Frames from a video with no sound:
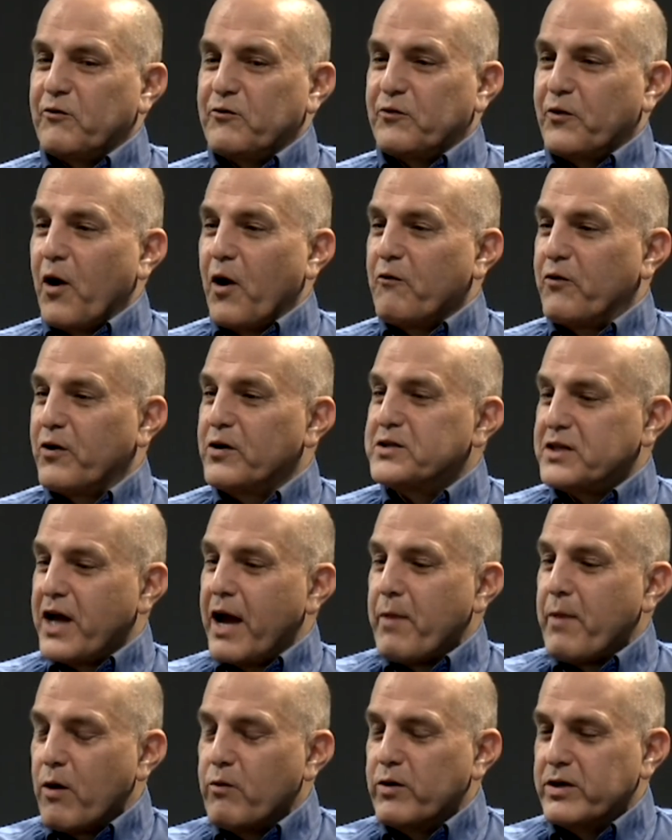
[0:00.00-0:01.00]
first time
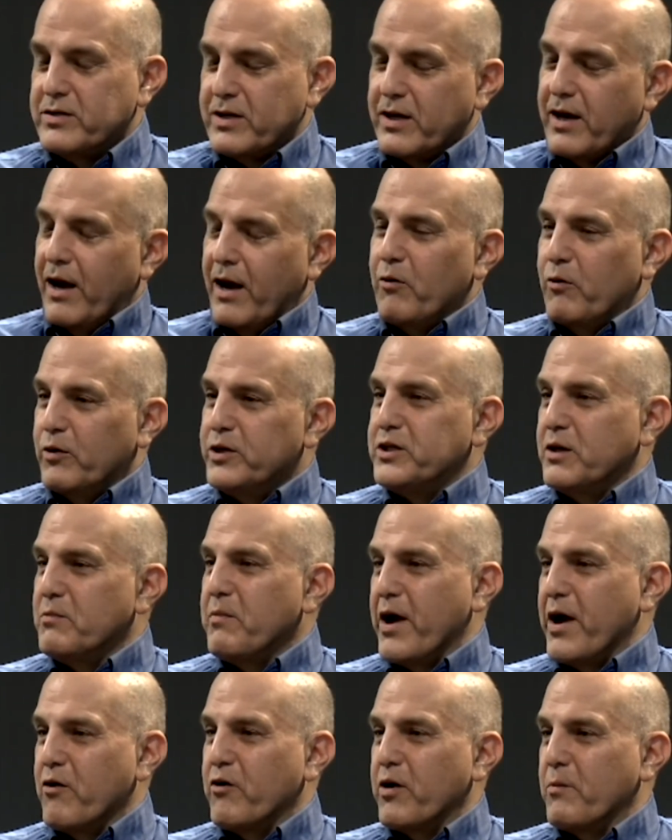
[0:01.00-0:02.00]
I was, I was in my
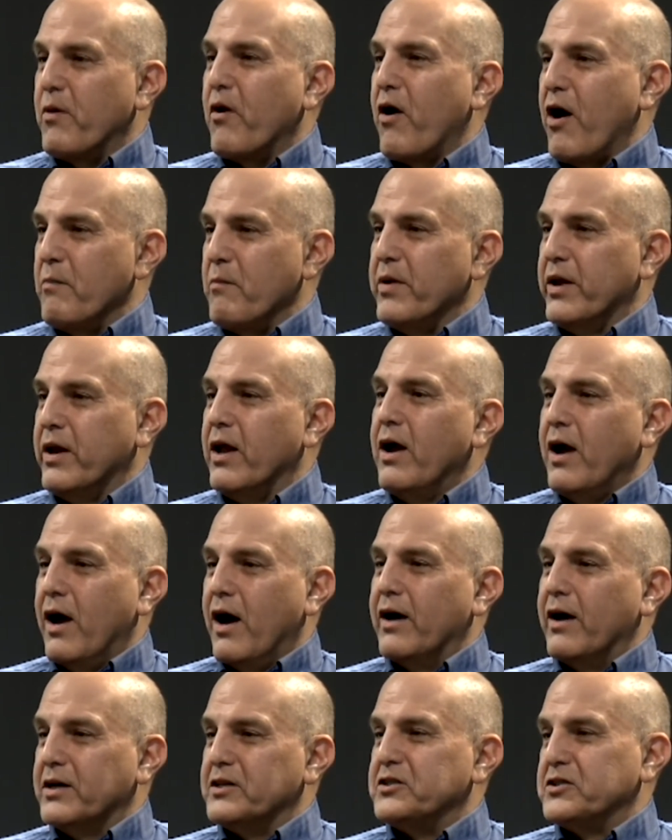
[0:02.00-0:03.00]
own apartment on
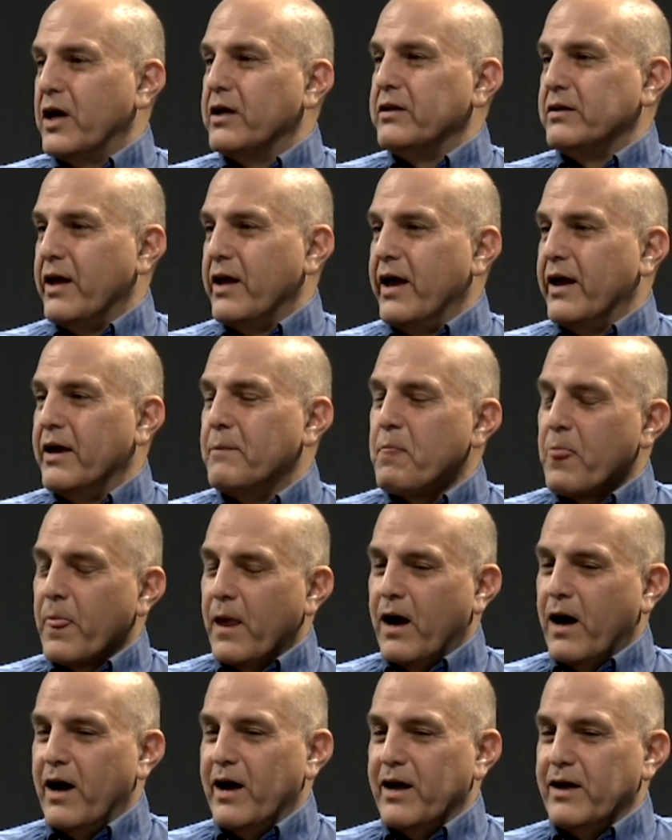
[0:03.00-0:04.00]
a Sunday,
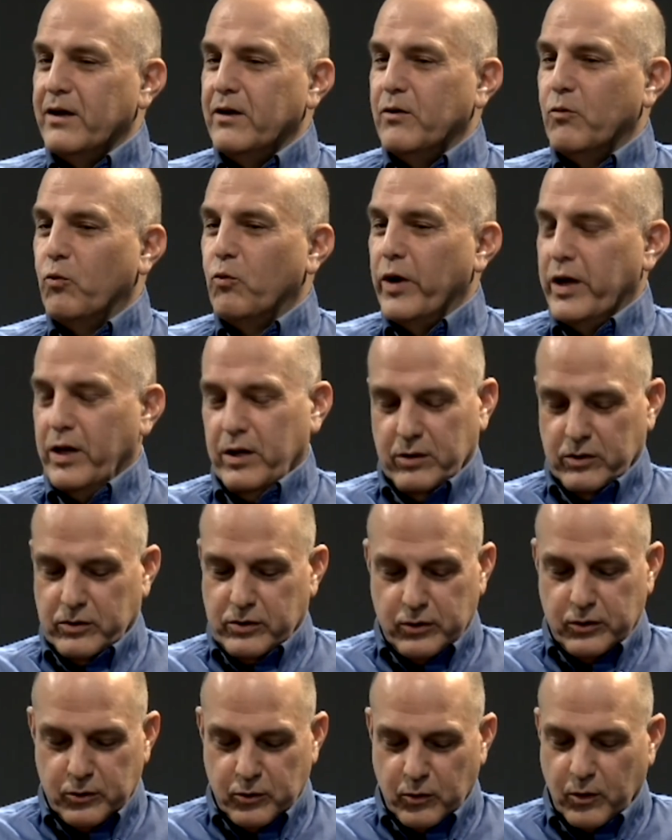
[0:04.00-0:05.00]
I went
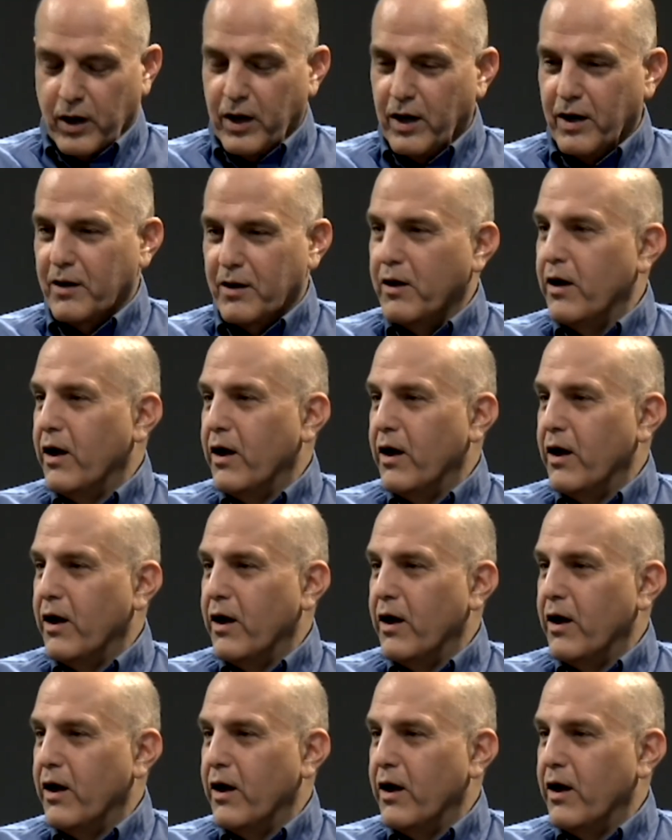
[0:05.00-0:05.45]
to uh,